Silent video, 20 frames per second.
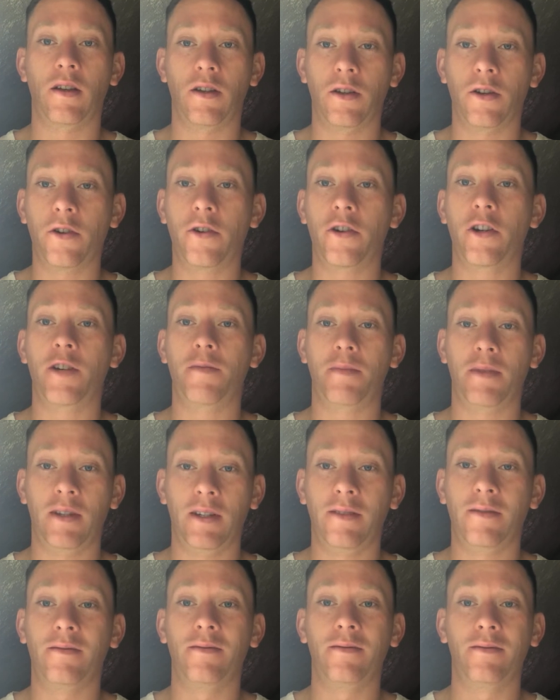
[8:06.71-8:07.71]
You're going to
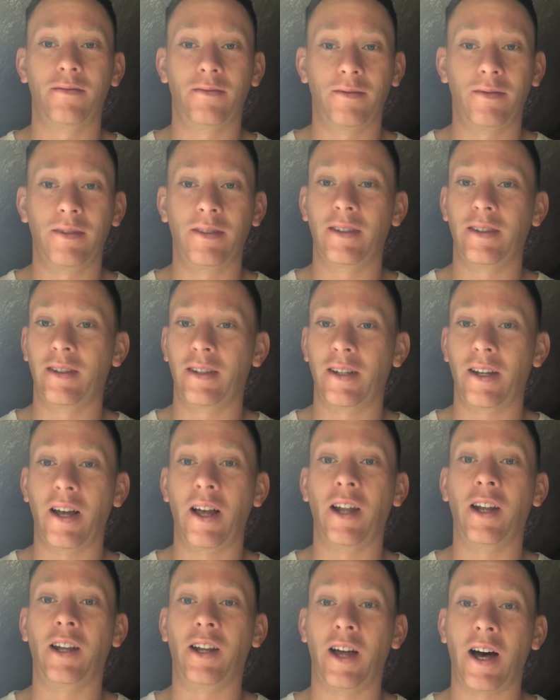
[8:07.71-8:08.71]
be
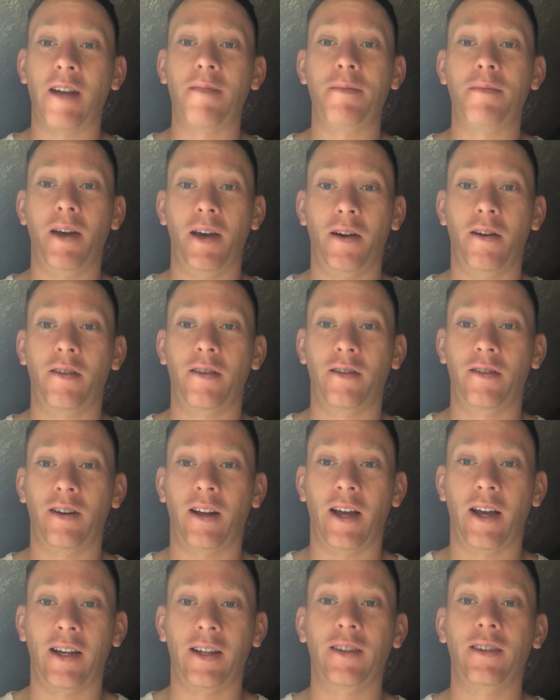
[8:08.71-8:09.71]
a lot better.
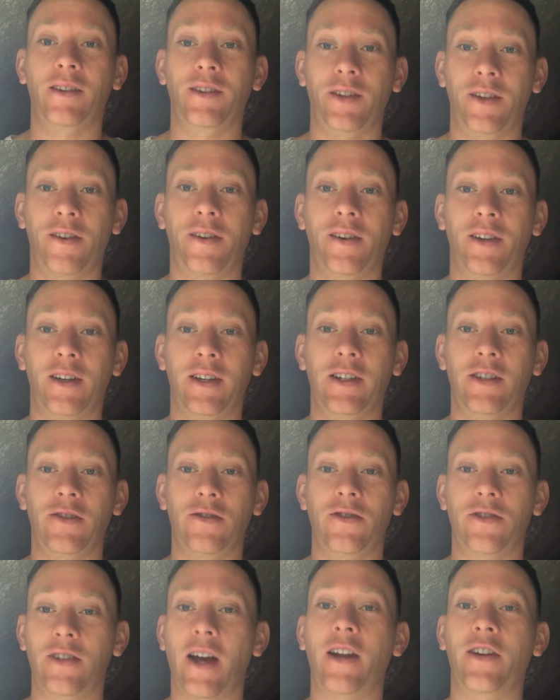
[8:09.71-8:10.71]
Like, literally, you
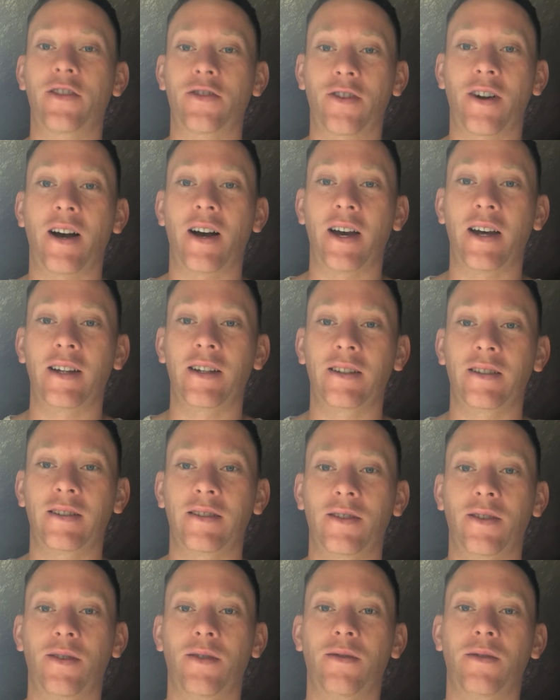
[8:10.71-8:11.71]
just got to try it.
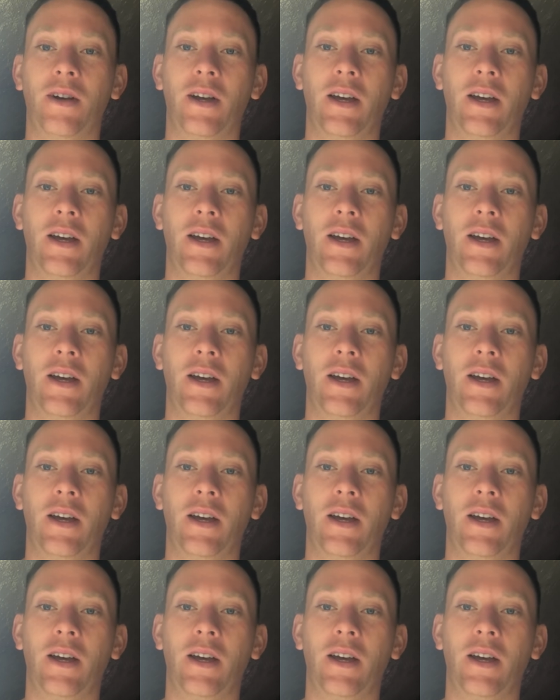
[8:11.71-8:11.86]
So